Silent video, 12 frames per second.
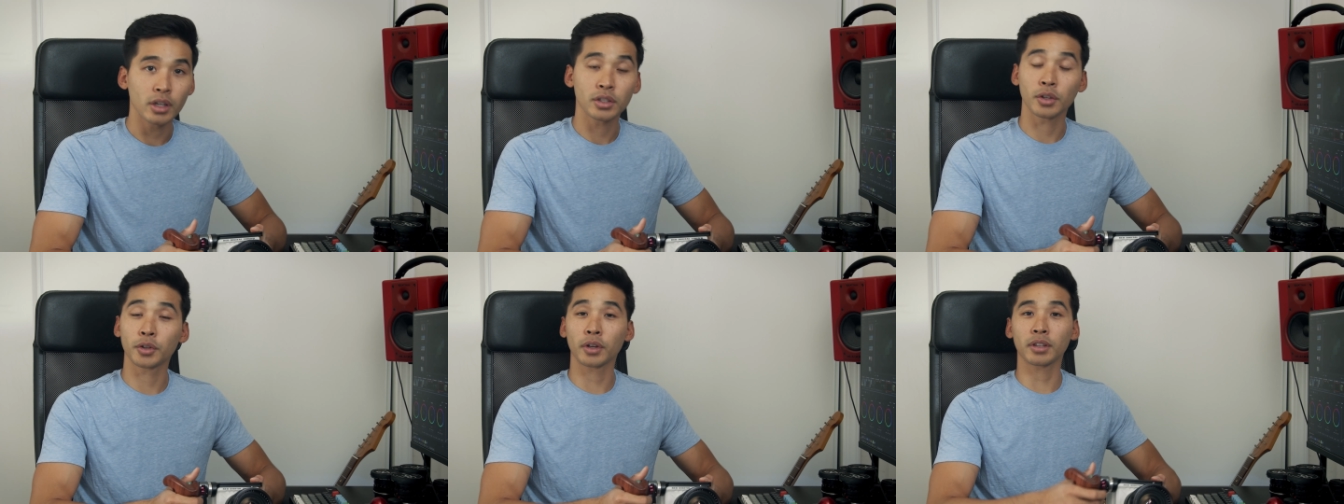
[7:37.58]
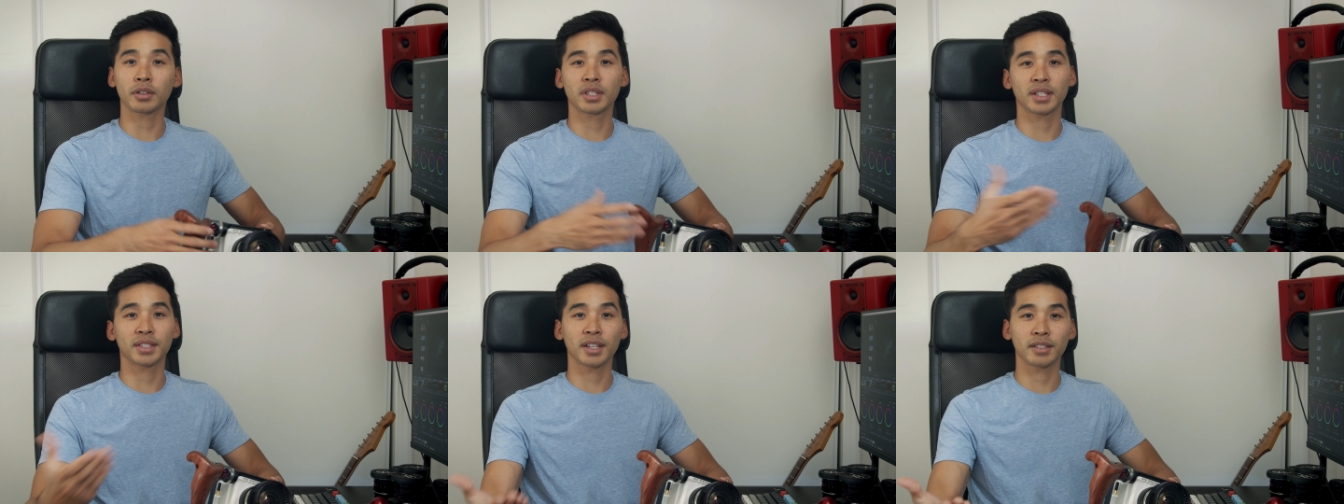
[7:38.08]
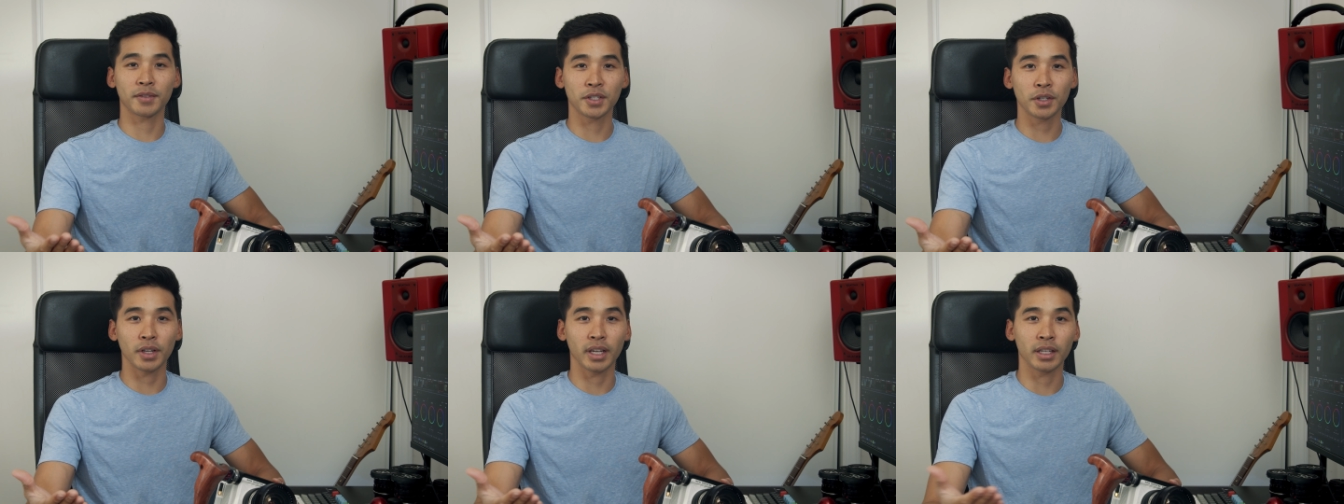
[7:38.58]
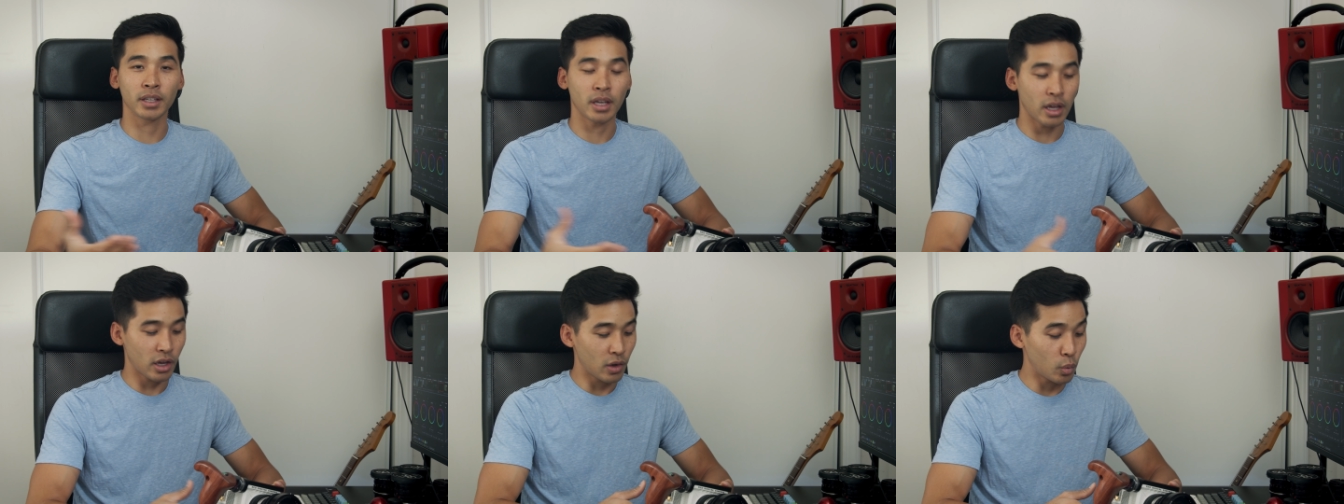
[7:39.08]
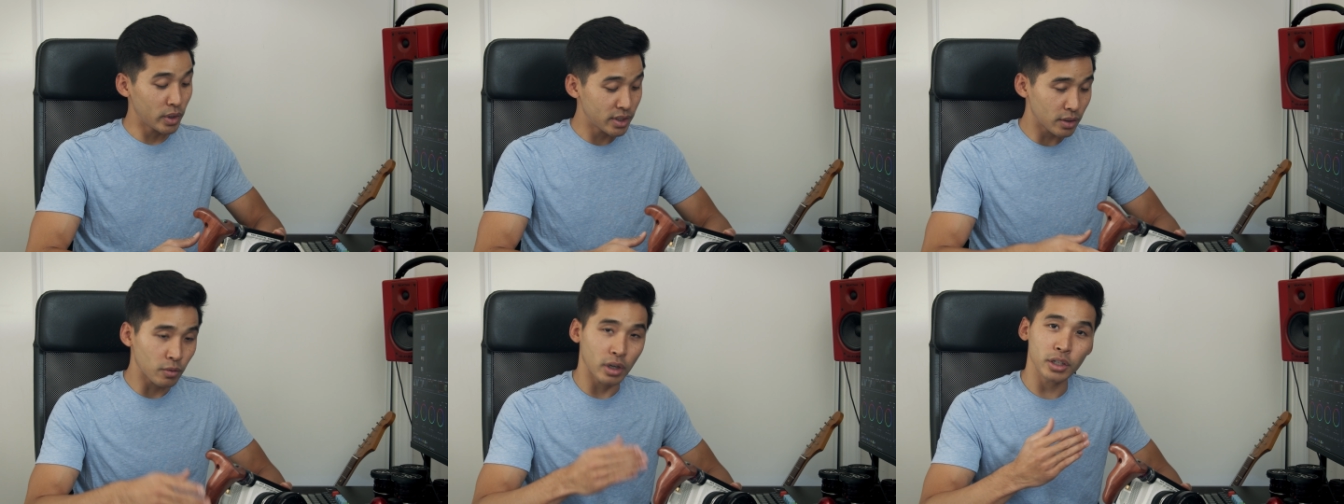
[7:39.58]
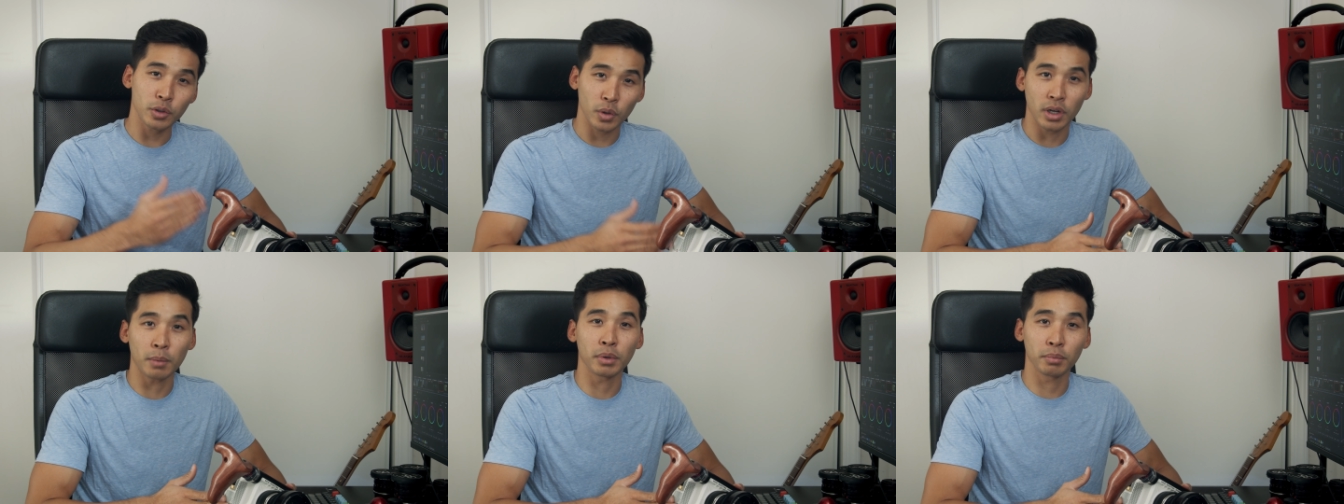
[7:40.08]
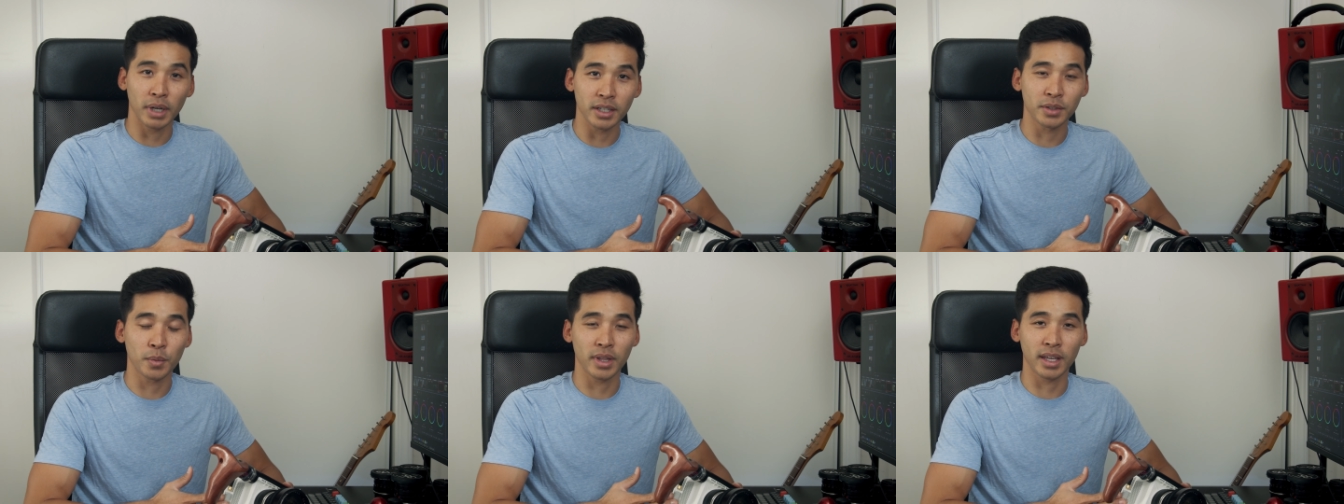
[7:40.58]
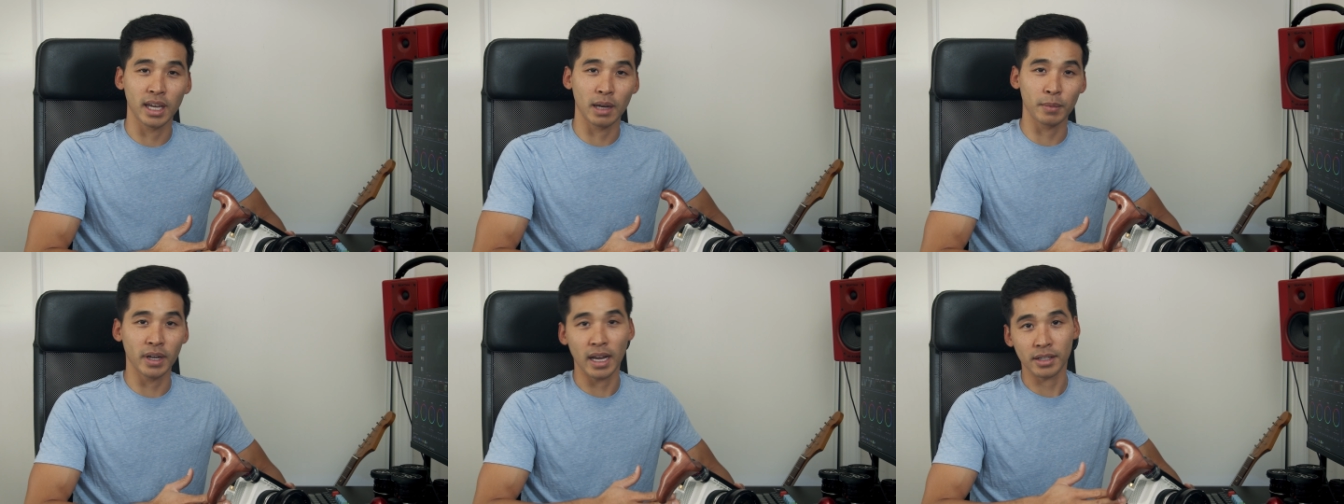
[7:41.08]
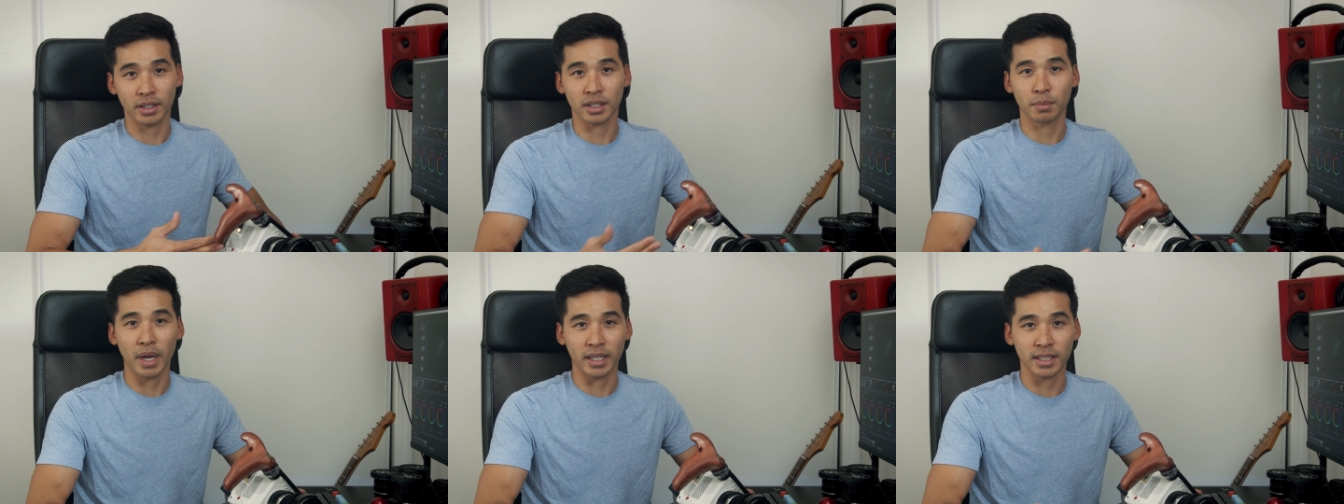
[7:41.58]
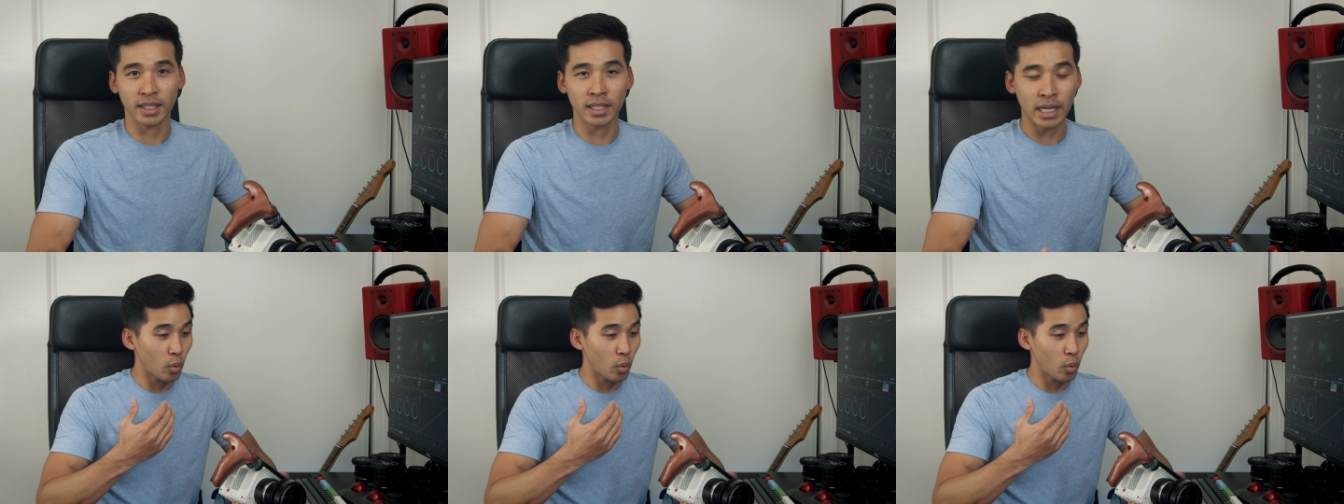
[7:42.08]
So during those 6 days of shooting, we did run into a couple bugs with the camera as expected.